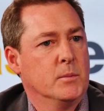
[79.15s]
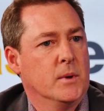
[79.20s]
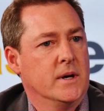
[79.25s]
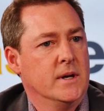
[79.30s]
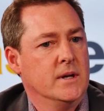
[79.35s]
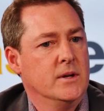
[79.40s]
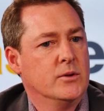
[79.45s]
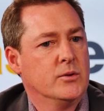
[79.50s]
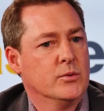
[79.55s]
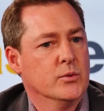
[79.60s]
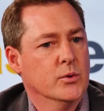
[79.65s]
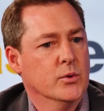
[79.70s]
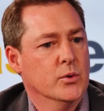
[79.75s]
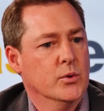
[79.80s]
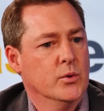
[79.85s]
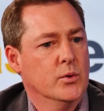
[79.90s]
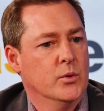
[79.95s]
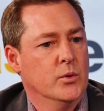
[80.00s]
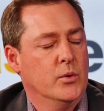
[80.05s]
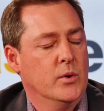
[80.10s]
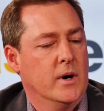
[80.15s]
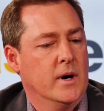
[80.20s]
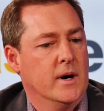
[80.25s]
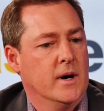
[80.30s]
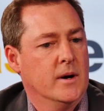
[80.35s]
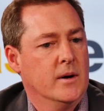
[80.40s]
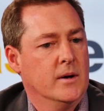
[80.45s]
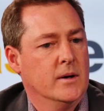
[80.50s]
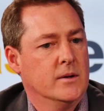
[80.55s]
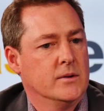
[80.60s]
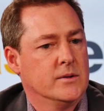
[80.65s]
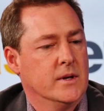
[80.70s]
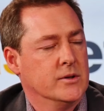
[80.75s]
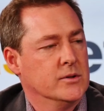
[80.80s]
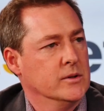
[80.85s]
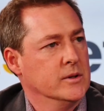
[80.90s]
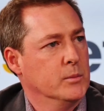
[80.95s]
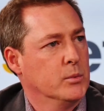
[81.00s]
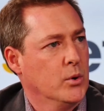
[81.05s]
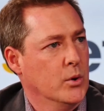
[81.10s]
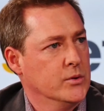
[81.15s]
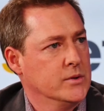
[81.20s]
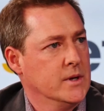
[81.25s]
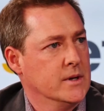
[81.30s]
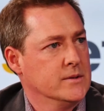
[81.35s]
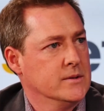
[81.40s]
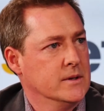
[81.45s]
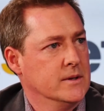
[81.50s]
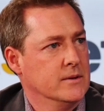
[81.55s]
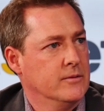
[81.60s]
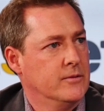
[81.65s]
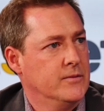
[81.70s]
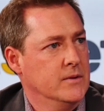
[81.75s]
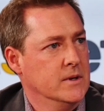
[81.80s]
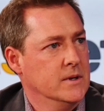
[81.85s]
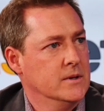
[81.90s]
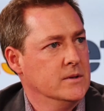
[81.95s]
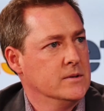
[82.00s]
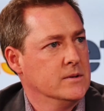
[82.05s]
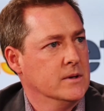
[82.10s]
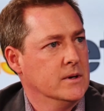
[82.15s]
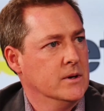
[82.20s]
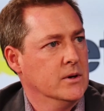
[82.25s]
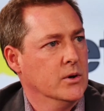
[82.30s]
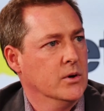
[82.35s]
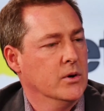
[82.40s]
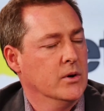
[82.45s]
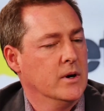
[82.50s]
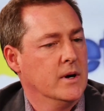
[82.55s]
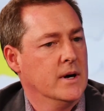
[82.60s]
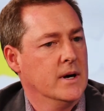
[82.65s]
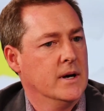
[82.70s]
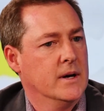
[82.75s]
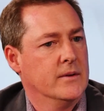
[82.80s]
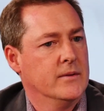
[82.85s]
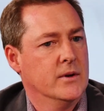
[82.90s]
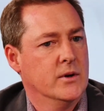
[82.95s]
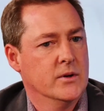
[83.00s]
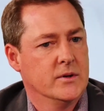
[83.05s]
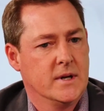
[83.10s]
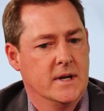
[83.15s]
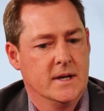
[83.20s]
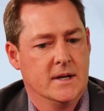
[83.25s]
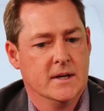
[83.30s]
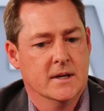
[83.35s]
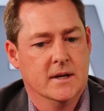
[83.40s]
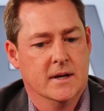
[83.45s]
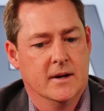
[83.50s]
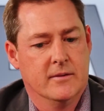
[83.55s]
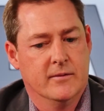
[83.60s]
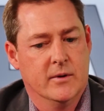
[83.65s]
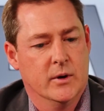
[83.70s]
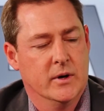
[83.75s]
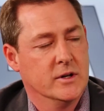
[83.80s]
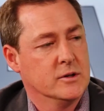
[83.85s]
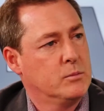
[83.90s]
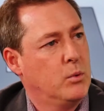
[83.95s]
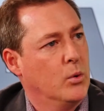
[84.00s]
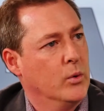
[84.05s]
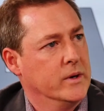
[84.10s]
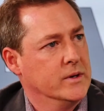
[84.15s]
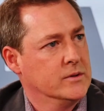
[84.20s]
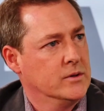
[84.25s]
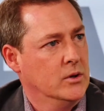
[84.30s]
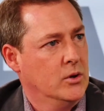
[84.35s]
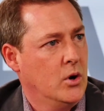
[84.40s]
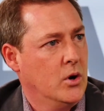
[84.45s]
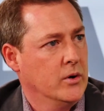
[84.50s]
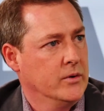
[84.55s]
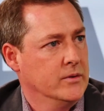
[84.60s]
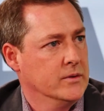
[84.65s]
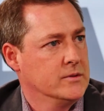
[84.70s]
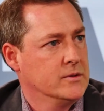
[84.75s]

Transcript: money through essentially processing fees that are taken at various points along the